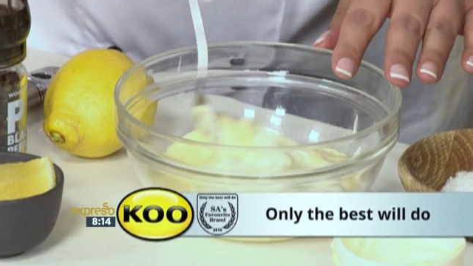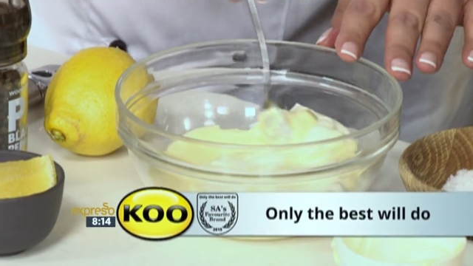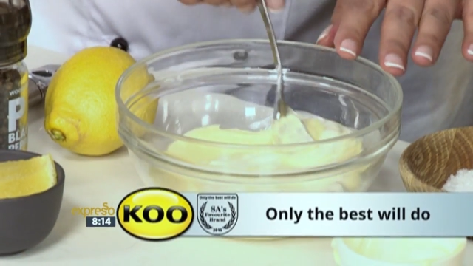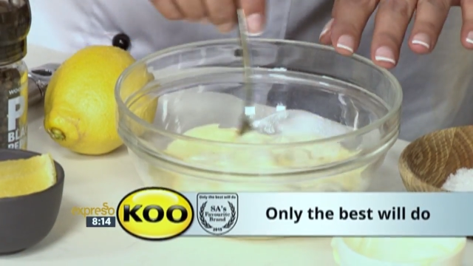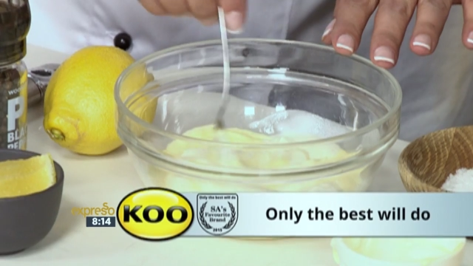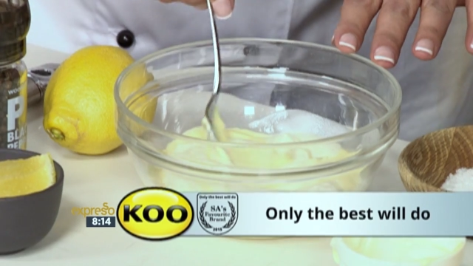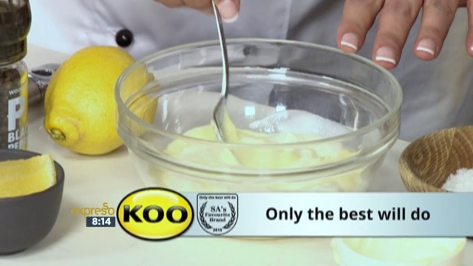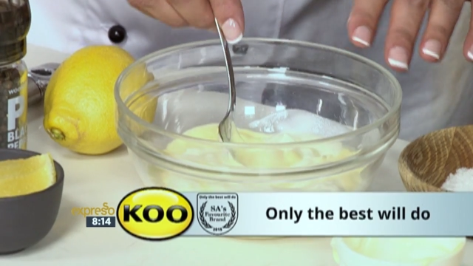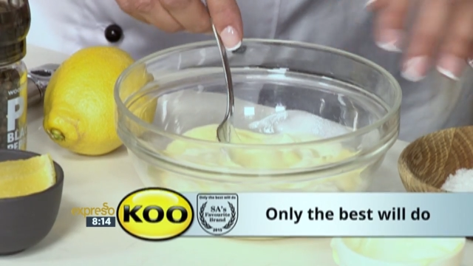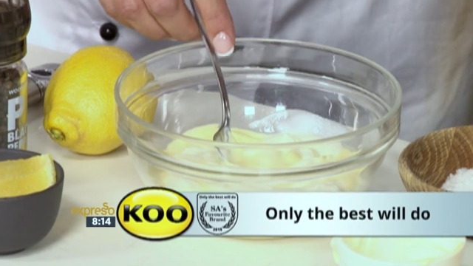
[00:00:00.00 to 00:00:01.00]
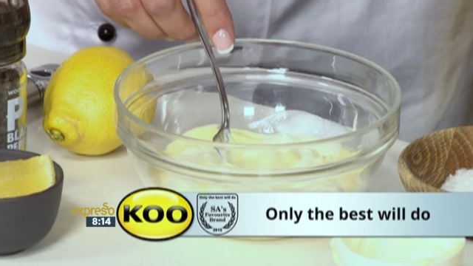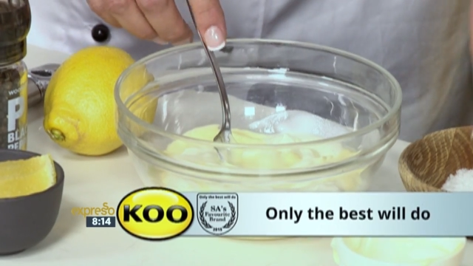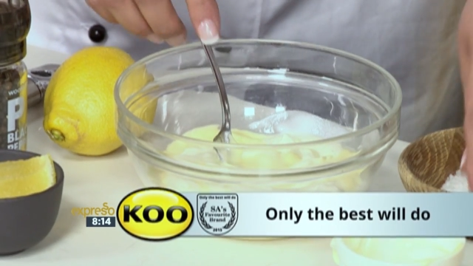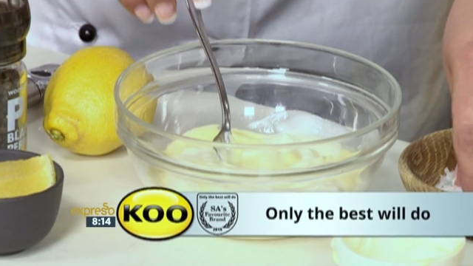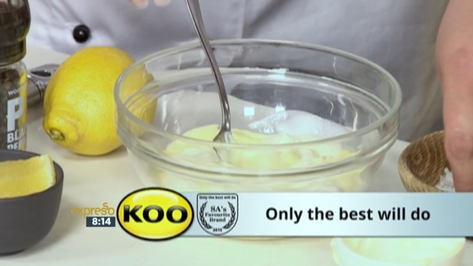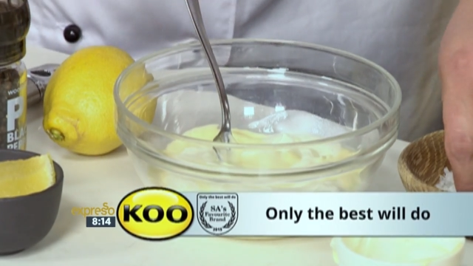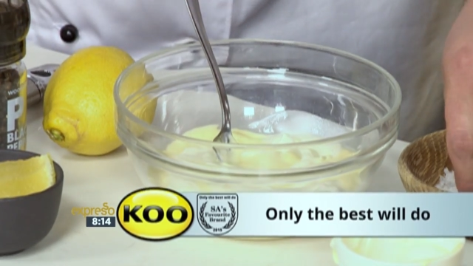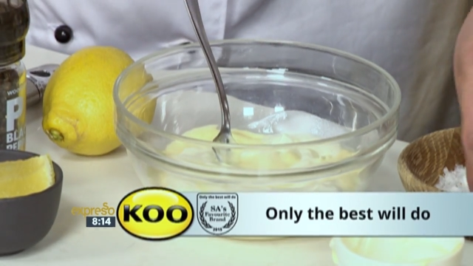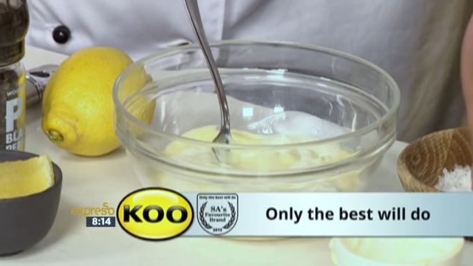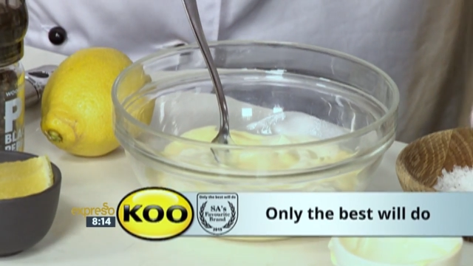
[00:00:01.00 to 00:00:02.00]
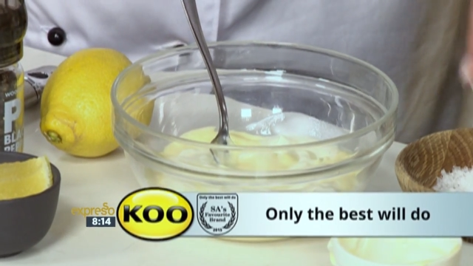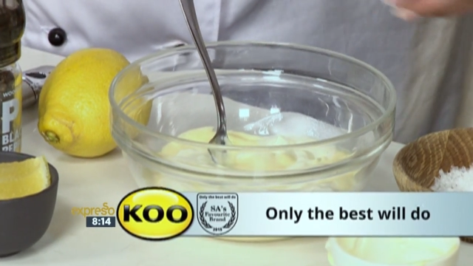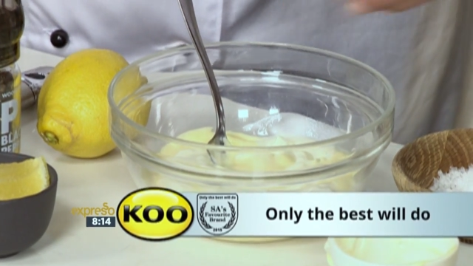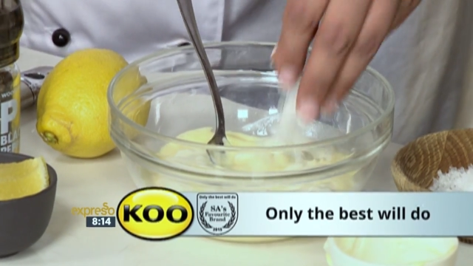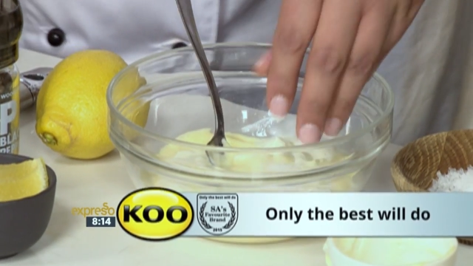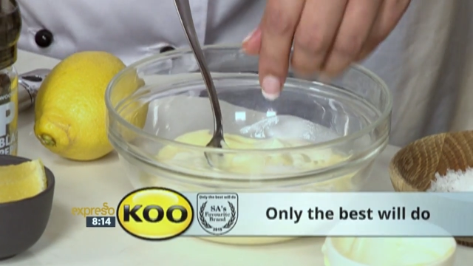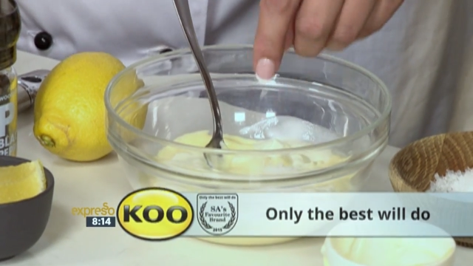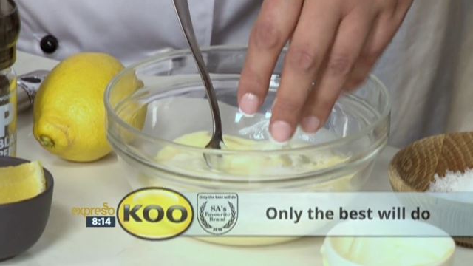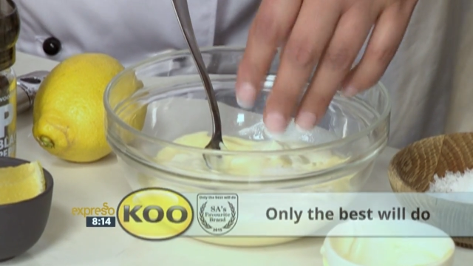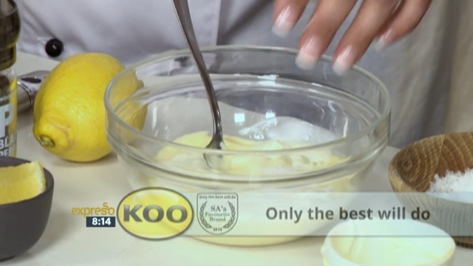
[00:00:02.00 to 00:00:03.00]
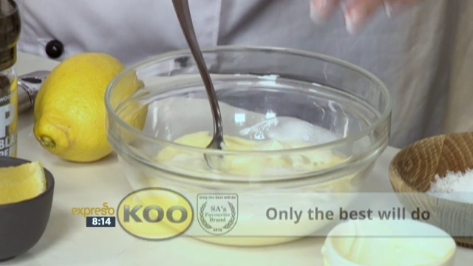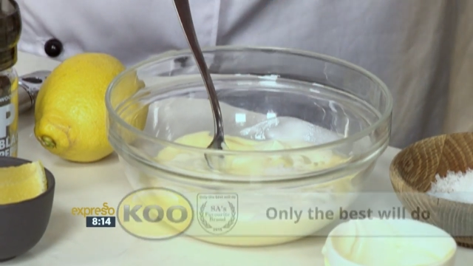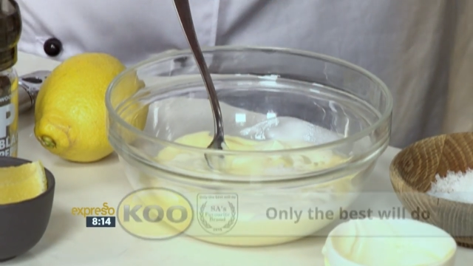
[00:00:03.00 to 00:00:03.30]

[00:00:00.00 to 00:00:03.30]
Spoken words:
(no speaker visible)